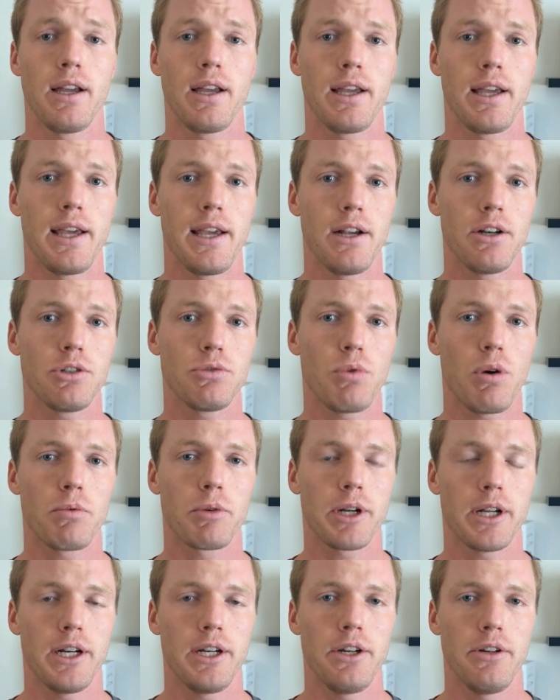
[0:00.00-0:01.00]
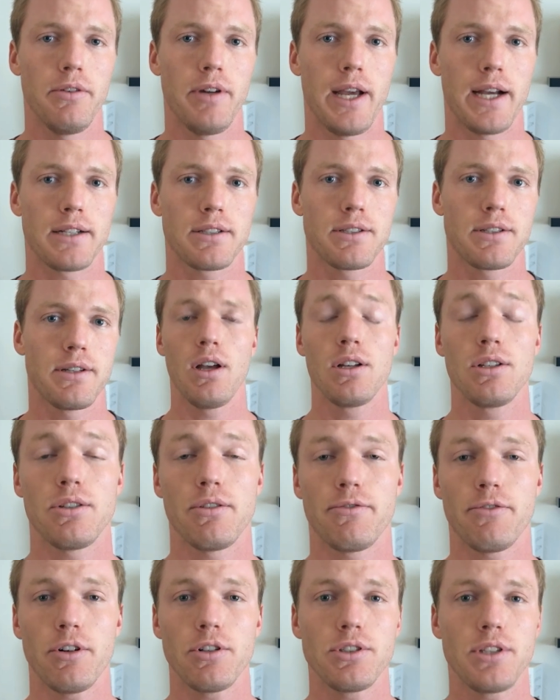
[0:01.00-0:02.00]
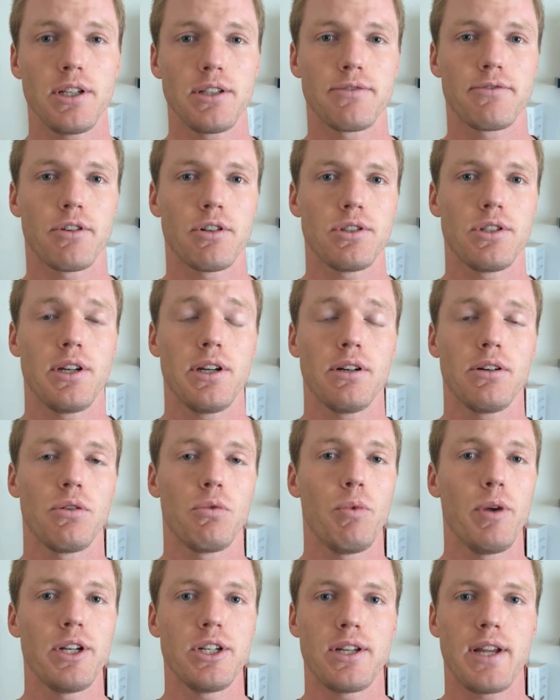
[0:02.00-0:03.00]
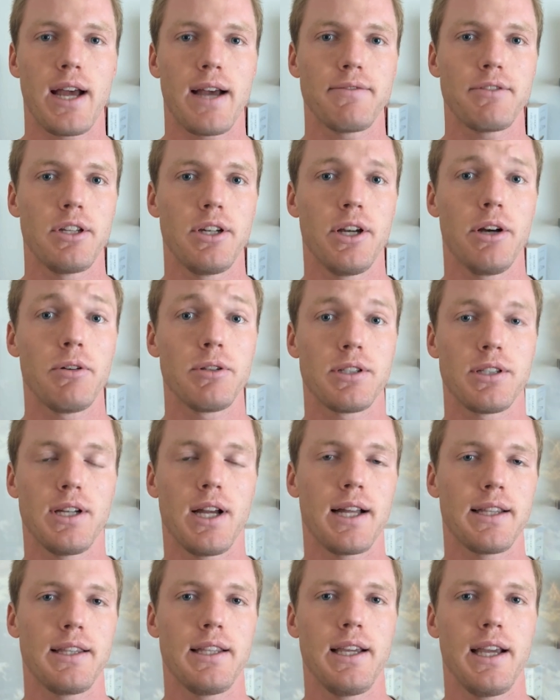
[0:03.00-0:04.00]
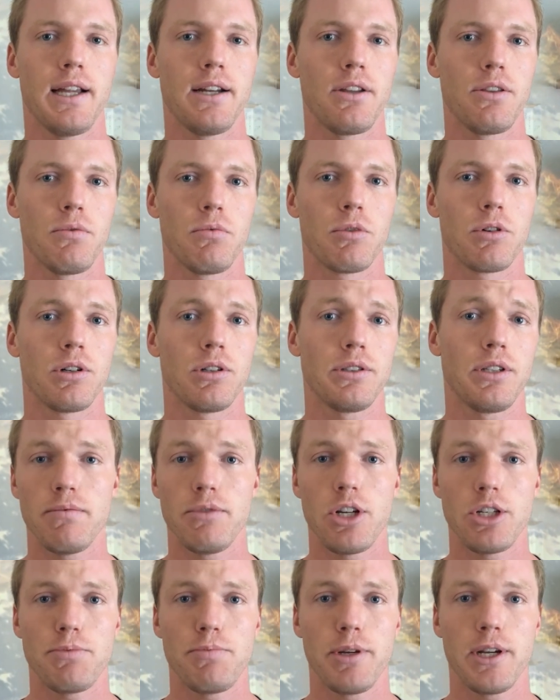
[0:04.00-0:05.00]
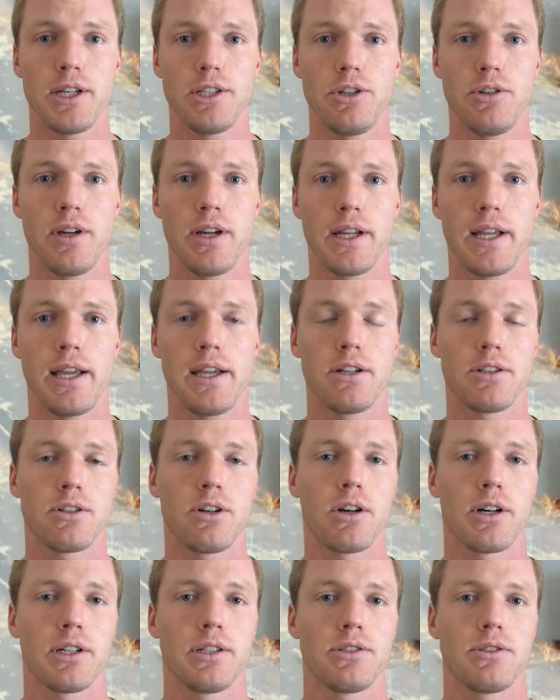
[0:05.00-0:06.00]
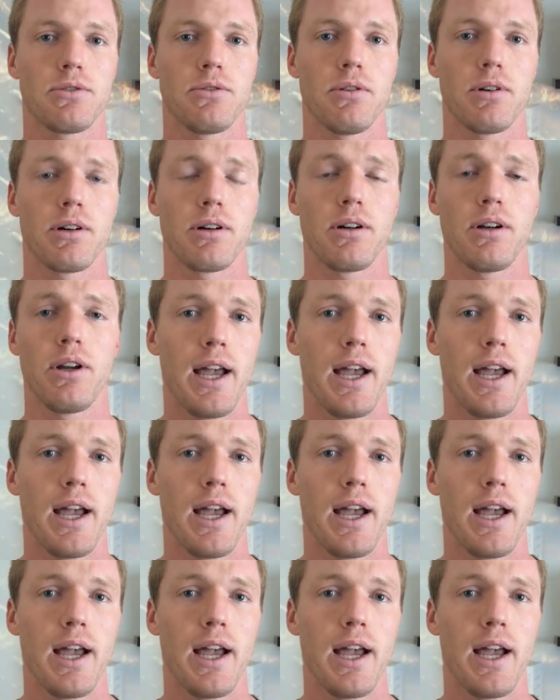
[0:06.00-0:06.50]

Here's what we're gonna do next. So first things first here, we just have to know it's not the end of the world just because you didn't get your target score.